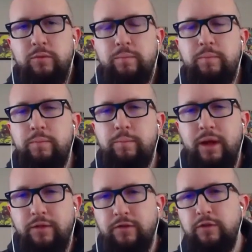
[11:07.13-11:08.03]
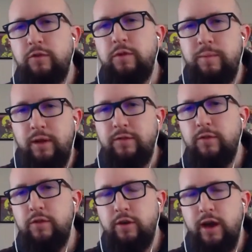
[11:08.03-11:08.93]
think when you pencil and
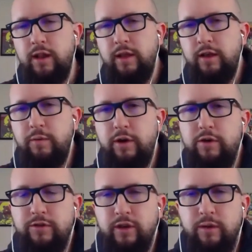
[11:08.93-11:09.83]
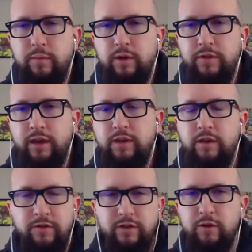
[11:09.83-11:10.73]
repencil, you're kind of like rehearsing it, when it's
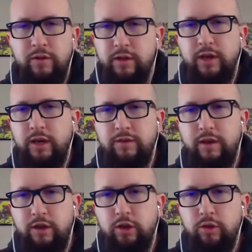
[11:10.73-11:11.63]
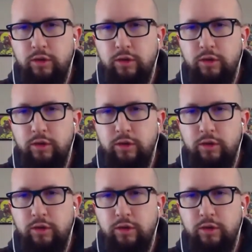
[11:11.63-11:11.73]
like, no, just go to the ink. It's like,